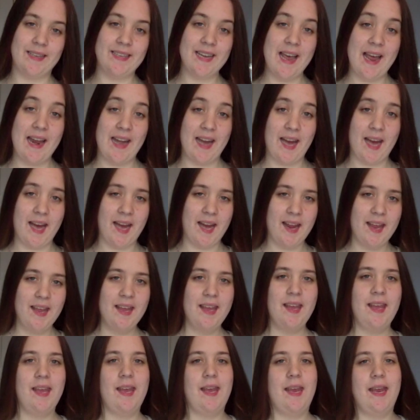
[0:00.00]
Dany
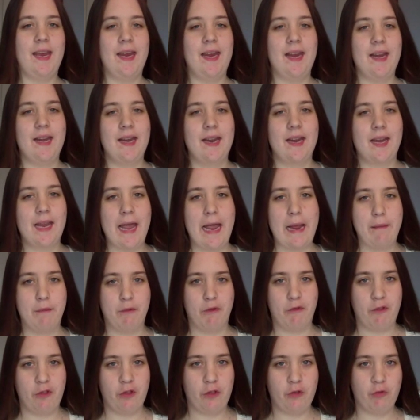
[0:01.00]
in
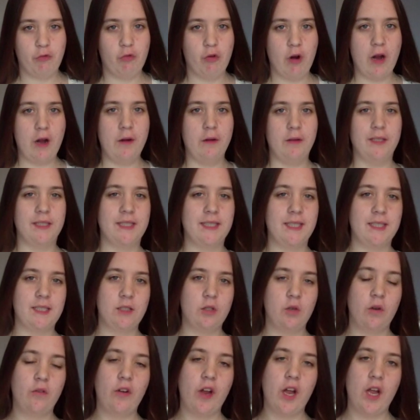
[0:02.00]
Game of Thrones. It's
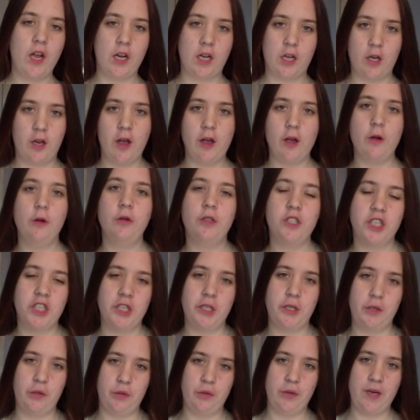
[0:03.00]
sort of her go-to